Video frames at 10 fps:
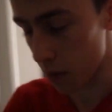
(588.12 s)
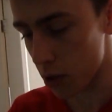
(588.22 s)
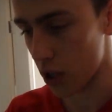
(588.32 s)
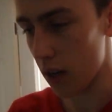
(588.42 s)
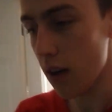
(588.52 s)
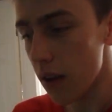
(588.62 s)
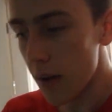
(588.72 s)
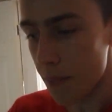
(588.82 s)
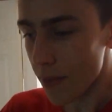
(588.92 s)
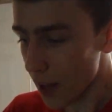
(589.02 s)
the machine,
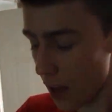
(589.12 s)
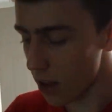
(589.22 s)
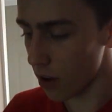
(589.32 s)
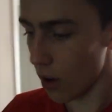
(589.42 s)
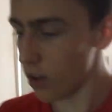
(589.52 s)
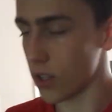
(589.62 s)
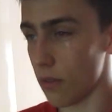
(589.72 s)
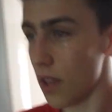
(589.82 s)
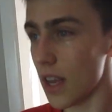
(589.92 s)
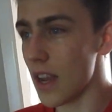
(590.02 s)
the cost
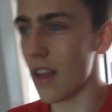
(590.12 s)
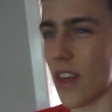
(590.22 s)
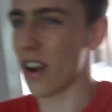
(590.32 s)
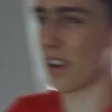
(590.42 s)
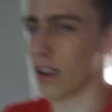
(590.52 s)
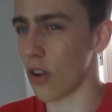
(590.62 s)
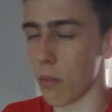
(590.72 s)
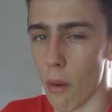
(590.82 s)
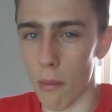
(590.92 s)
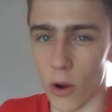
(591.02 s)
of thingy, and then like a
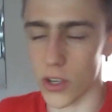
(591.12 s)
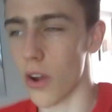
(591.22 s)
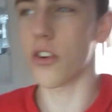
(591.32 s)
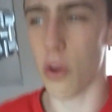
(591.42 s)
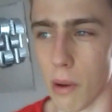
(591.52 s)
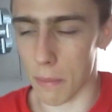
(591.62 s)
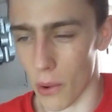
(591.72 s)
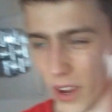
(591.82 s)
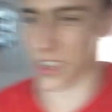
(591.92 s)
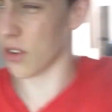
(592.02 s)
couple more to go into your back
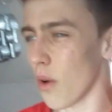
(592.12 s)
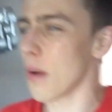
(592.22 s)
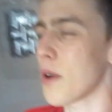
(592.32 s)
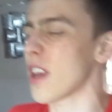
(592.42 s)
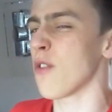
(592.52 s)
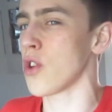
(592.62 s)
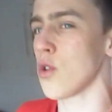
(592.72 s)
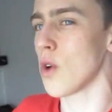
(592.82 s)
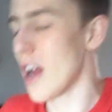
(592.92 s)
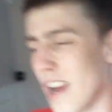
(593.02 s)
pocket. So I would give you